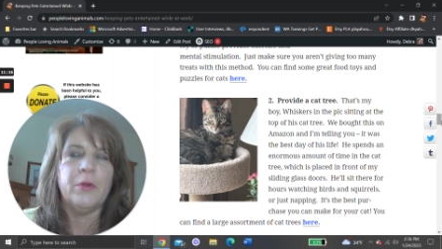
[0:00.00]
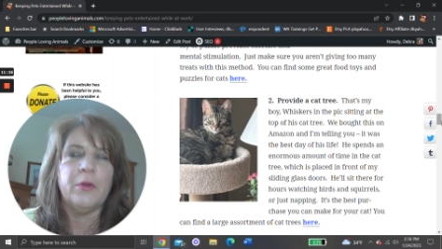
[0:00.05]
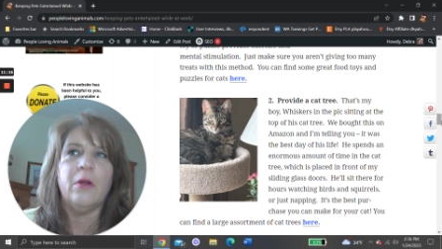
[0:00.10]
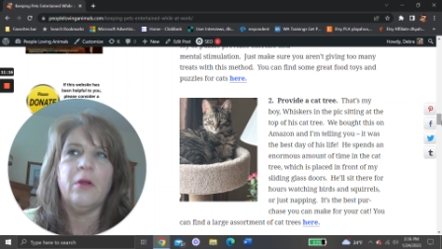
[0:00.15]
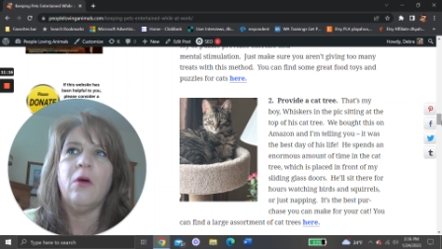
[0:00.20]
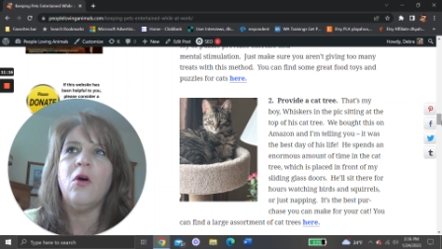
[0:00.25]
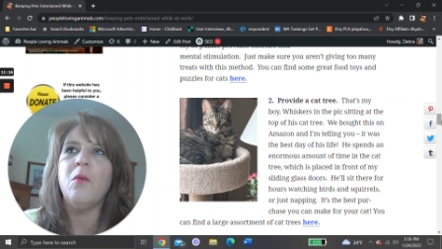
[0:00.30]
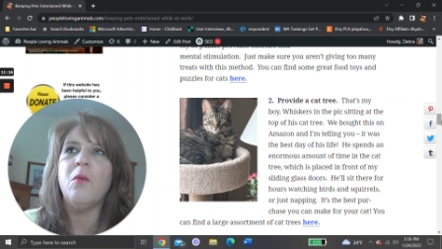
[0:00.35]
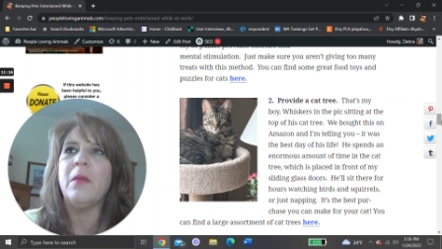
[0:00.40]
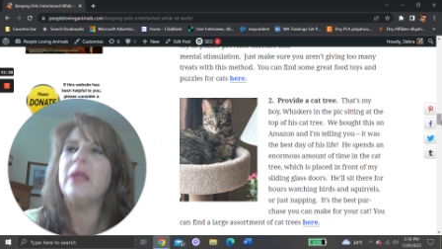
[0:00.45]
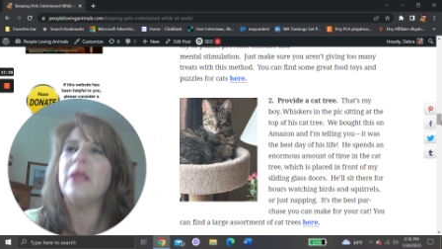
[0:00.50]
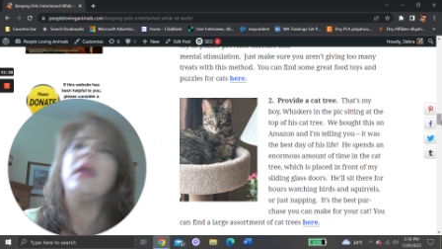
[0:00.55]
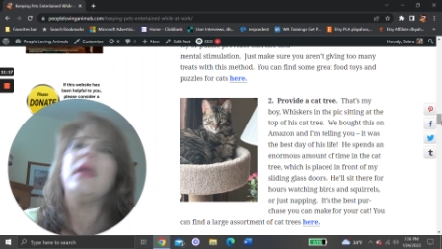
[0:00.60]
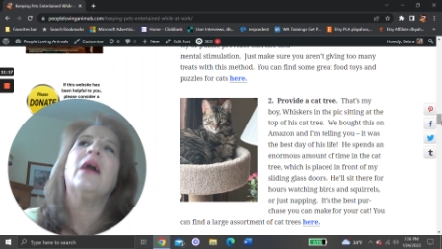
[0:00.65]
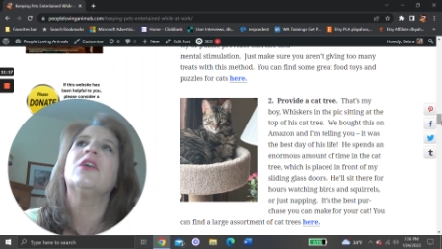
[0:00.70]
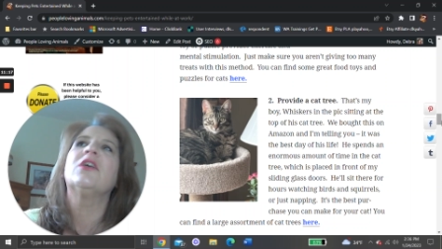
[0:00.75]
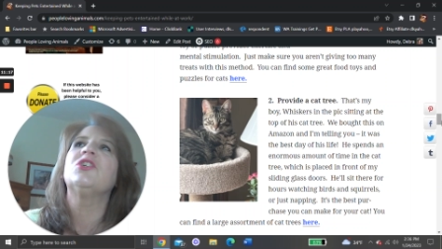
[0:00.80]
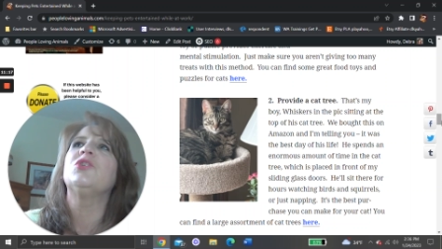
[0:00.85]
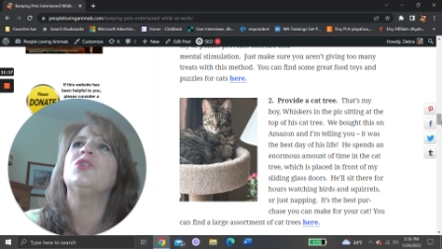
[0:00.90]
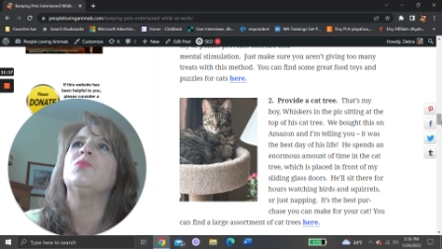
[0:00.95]
But oh my
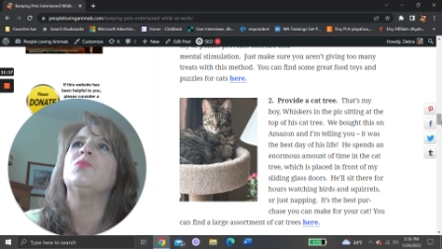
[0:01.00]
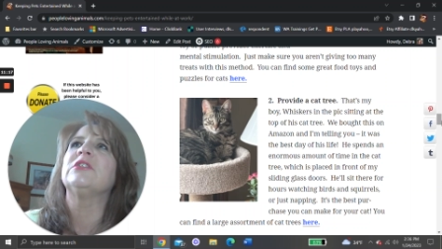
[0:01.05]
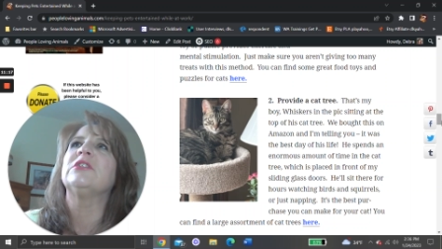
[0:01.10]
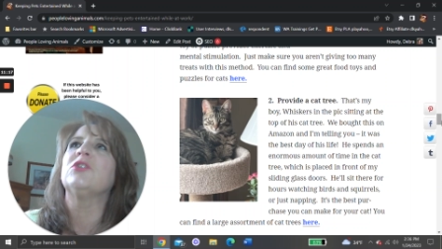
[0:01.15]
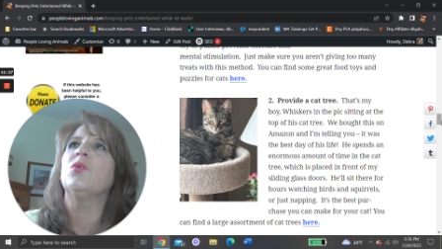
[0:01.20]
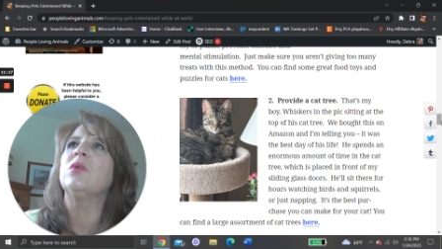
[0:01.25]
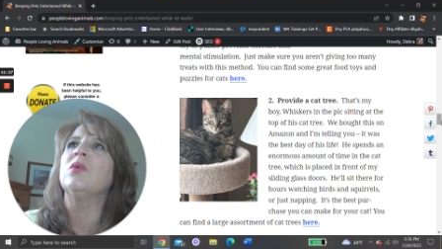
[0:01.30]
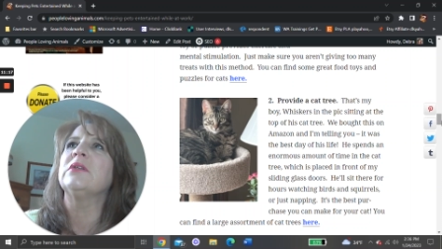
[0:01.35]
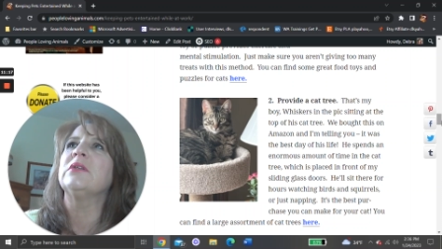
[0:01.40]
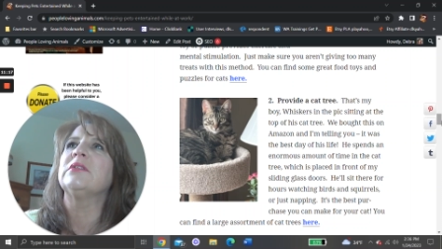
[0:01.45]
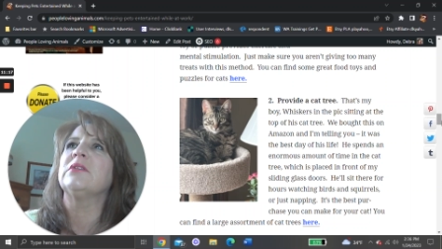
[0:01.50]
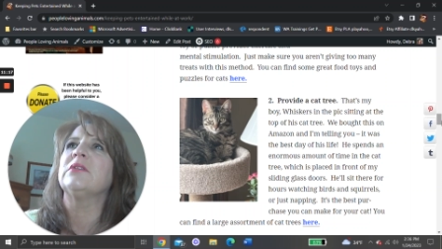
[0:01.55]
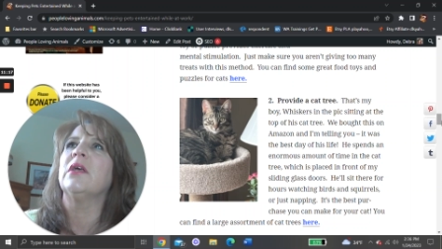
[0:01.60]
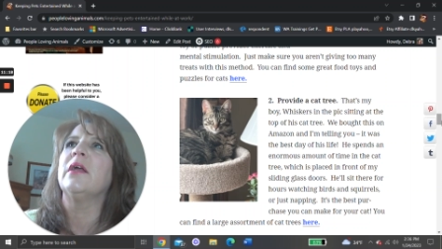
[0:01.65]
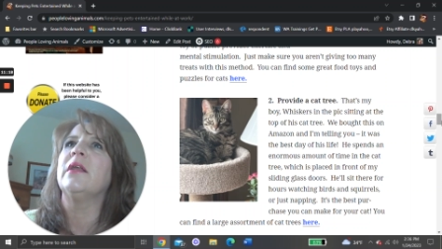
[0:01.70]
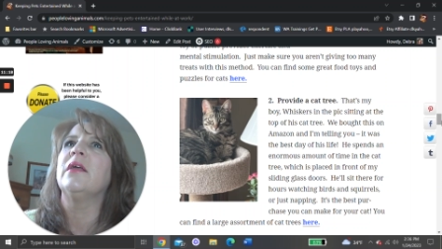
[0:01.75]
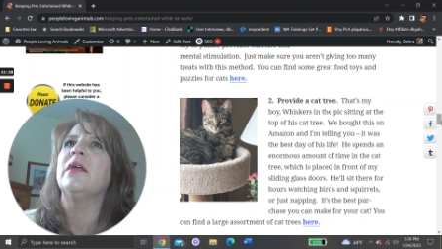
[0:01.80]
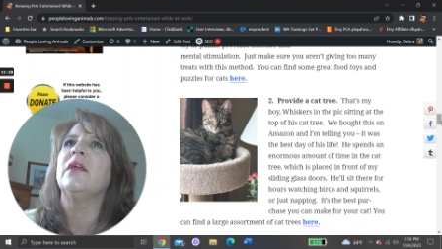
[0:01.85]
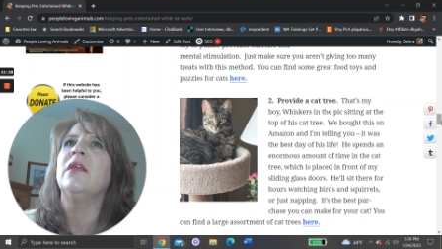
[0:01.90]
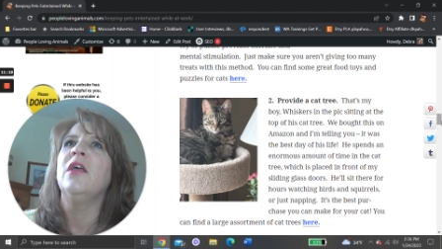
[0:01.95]
gosh, he was so
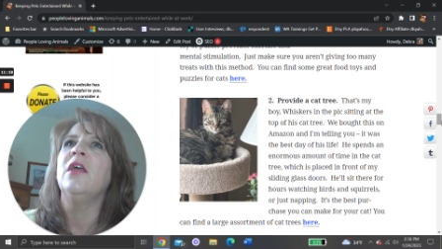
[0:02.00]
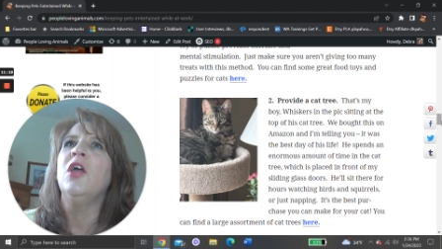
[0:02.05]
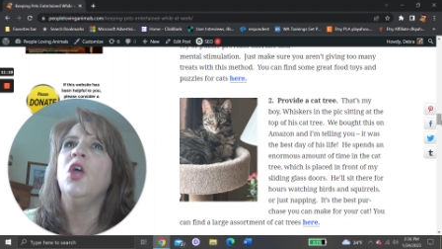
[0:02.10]
excited.